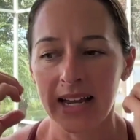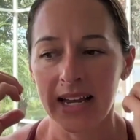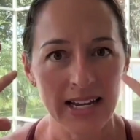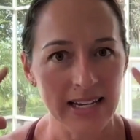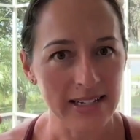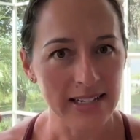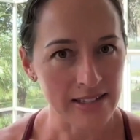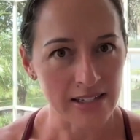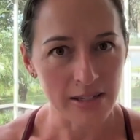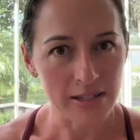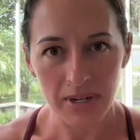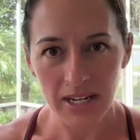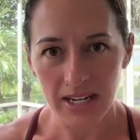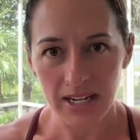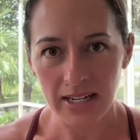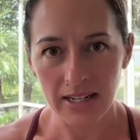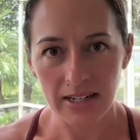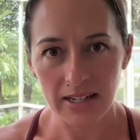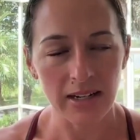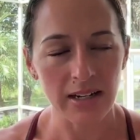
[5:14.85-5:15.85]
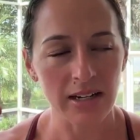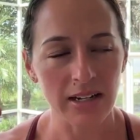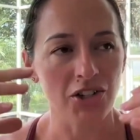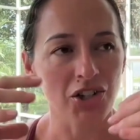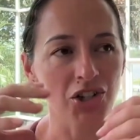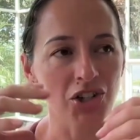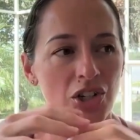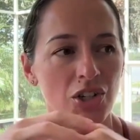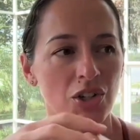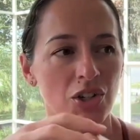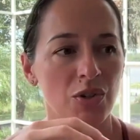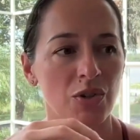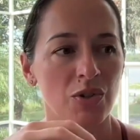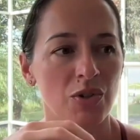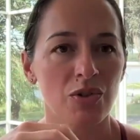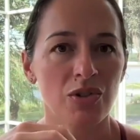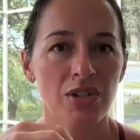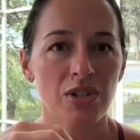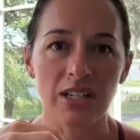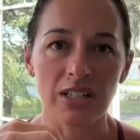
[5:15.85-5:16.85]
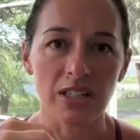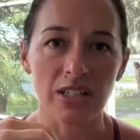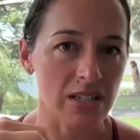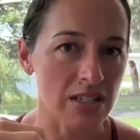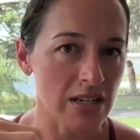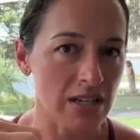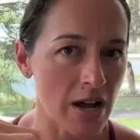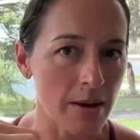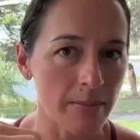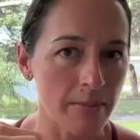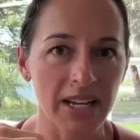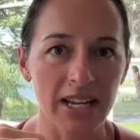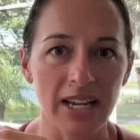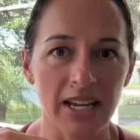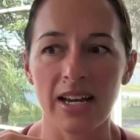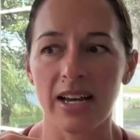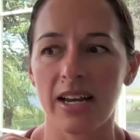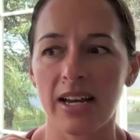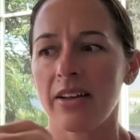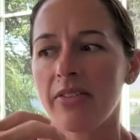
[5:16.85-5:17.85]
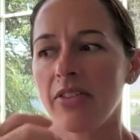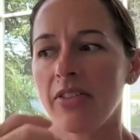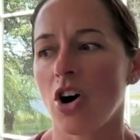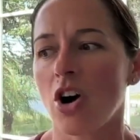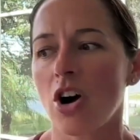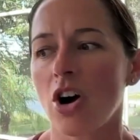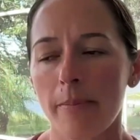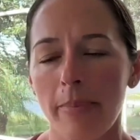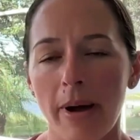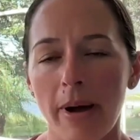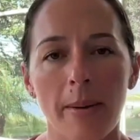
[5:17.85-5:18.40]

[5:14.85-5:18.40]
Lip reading: histamine issues, insomnia, the heart